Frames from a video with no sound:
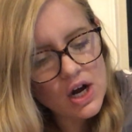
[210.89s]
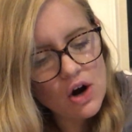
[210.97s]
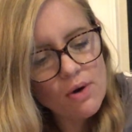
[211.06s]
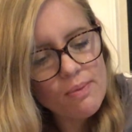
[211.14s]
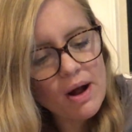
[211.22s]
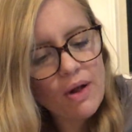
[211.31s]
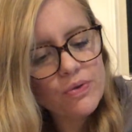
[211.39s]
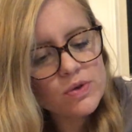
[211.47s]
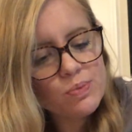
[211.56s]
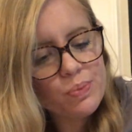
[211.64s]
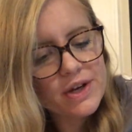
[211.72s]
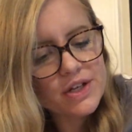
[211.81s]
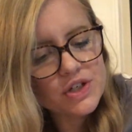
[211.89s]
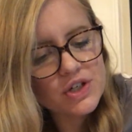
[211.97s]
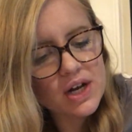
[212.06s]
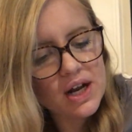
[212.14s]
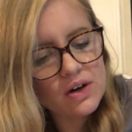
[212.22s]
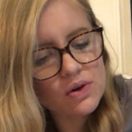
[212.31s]
Her mouth was
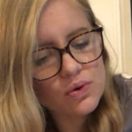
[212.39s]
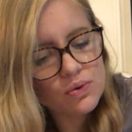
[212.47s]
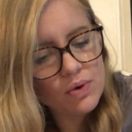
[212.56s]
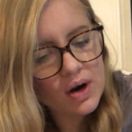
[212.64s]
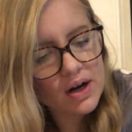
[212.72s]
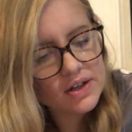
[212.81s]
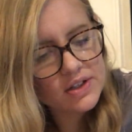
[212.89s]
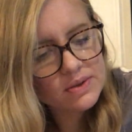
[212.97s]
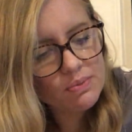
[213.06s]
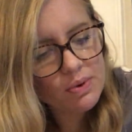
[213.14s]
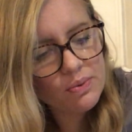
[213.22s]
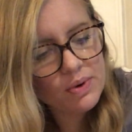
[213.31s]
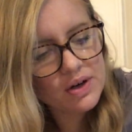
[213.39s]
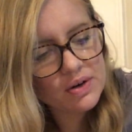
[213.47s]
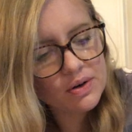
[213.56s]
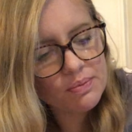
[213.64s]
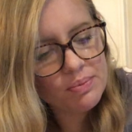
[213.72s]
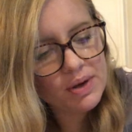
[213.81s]
pinched and cross, but when
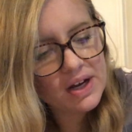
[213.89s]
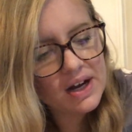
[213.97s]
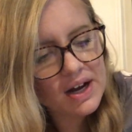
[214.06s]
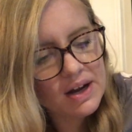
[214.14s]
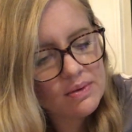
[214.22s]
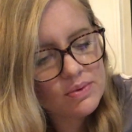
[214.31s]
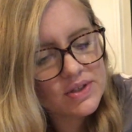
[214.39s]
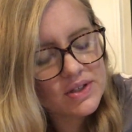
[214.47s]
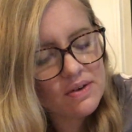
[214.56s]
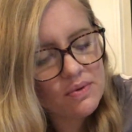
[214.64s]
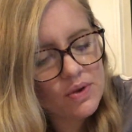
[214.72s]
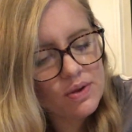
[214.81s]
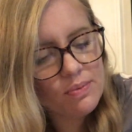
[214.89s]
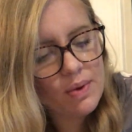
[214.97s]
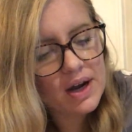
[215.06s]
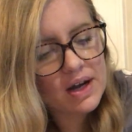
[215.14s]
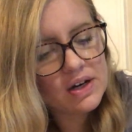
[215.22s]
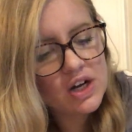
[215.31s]
her big eye was level with
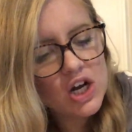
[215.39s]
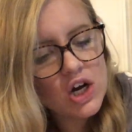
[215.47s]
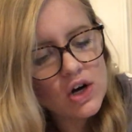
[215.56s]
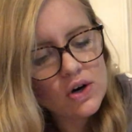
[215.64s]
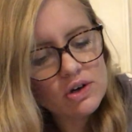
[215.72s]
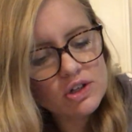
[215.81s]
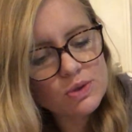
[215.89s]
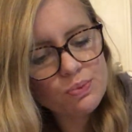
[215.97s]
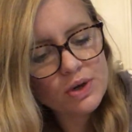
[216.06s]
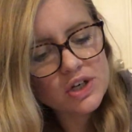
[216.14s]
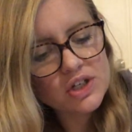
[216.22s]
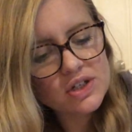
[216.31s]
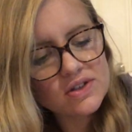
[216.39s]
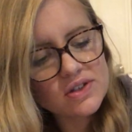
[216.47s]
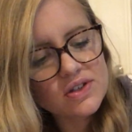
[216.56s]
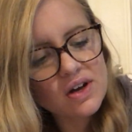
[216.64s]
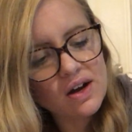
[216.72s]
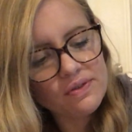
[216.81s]
mine, her expression
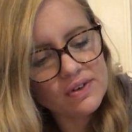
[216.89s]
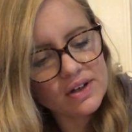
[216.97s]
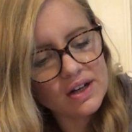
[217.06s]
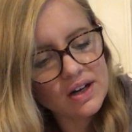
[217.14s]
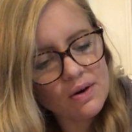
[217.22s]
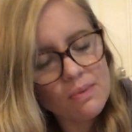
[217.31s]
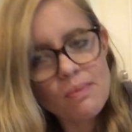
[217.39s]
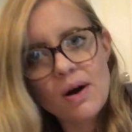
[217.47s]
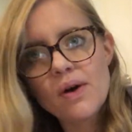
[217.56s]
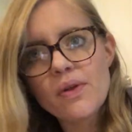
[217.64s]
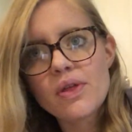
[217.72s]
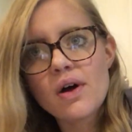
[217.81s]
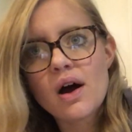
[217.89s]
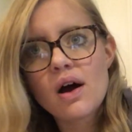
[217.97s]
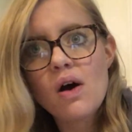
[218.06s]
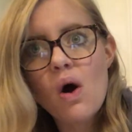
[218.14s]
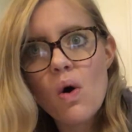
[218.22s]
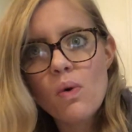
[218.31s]
softened and her mouth
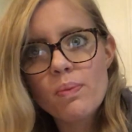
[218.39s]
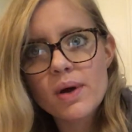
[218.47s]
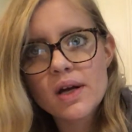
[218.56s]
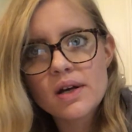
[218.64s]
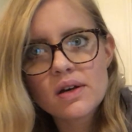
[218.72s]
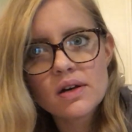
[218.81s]
hung open.